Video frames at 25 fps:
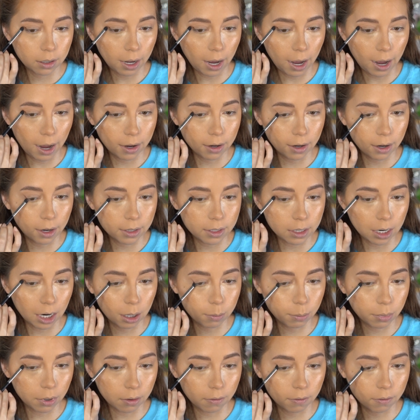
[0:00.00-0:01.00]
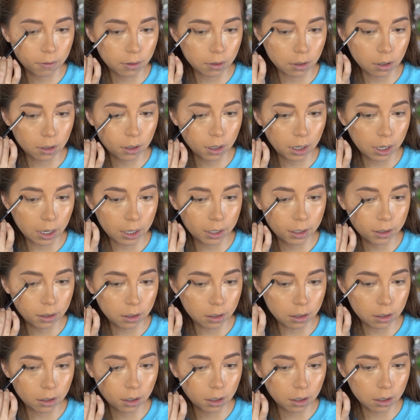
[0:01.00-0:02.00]
cat eye type of eye
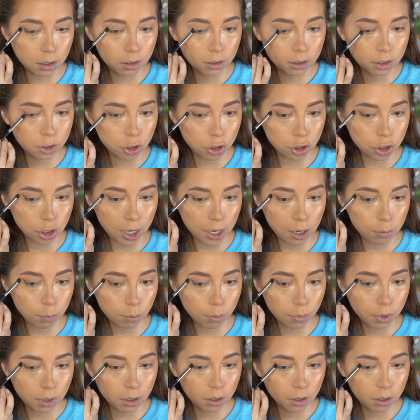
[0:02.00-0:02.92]
look shape,